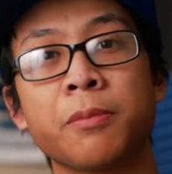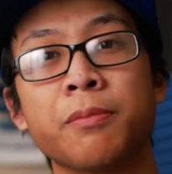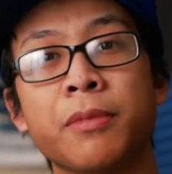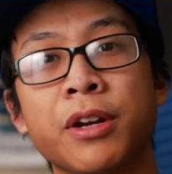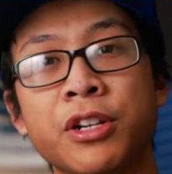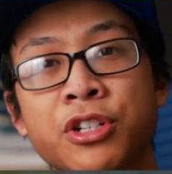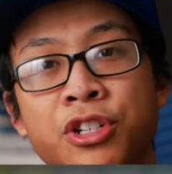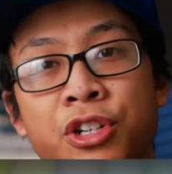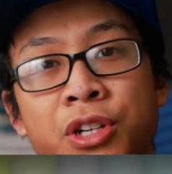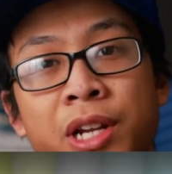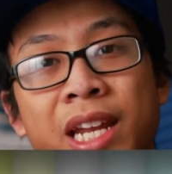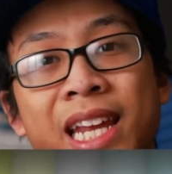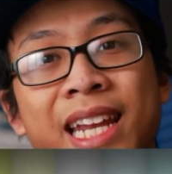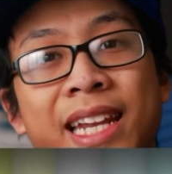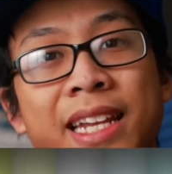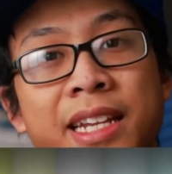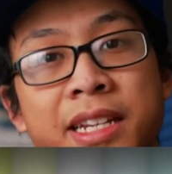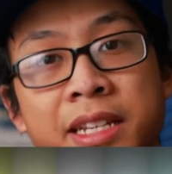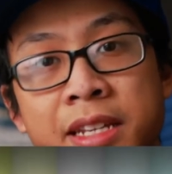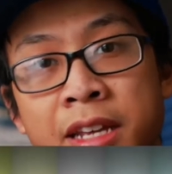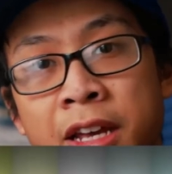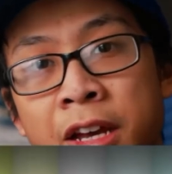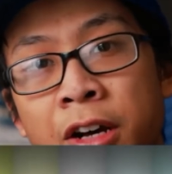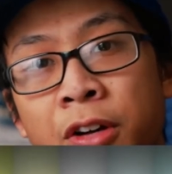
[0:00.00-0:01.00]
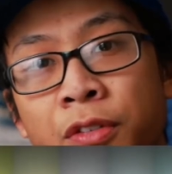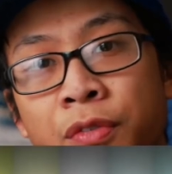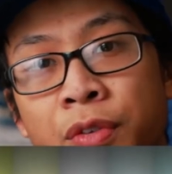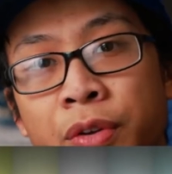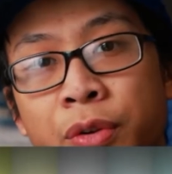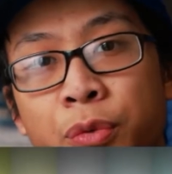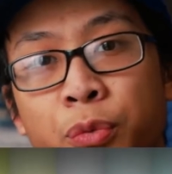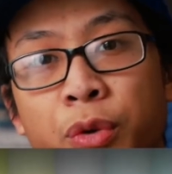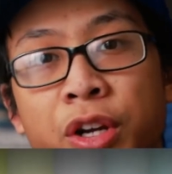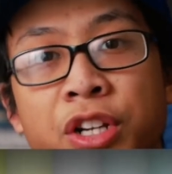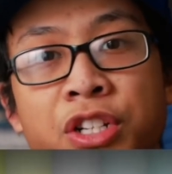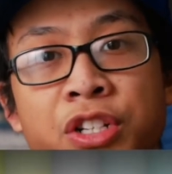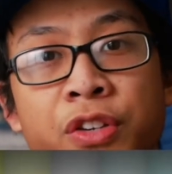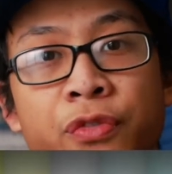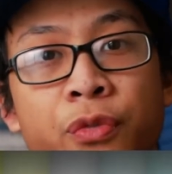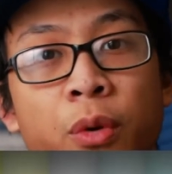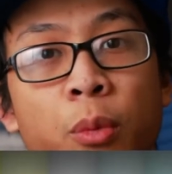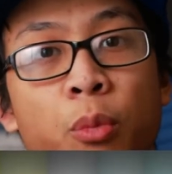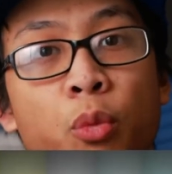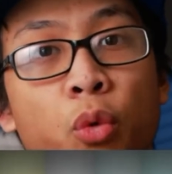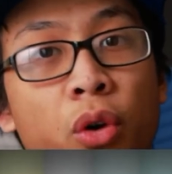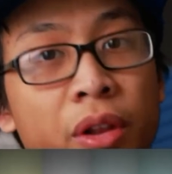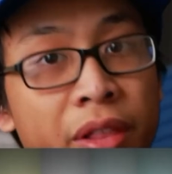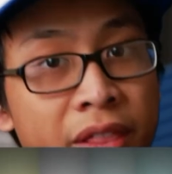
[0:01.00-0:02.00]
and you've definitely seen
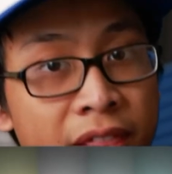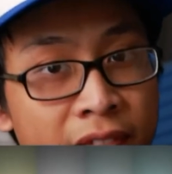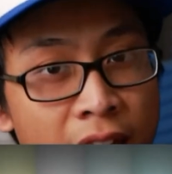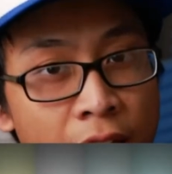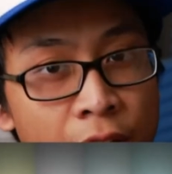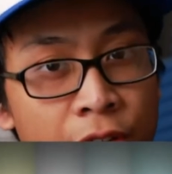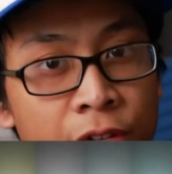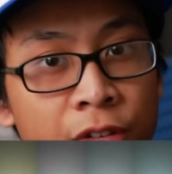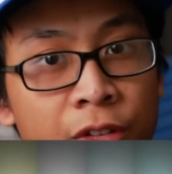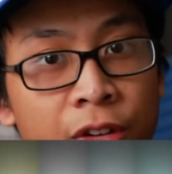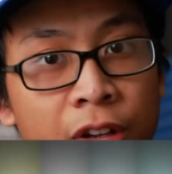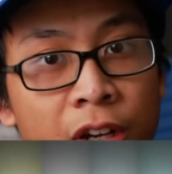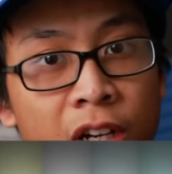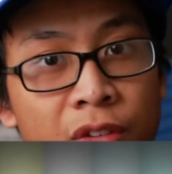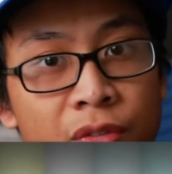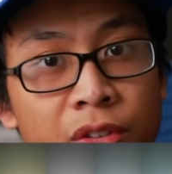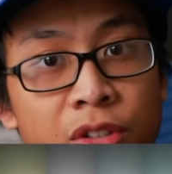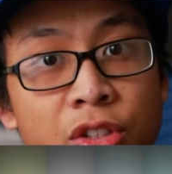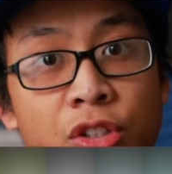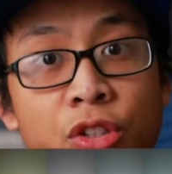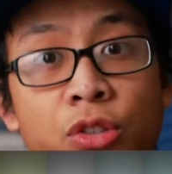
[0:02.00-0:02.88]
color temperatures on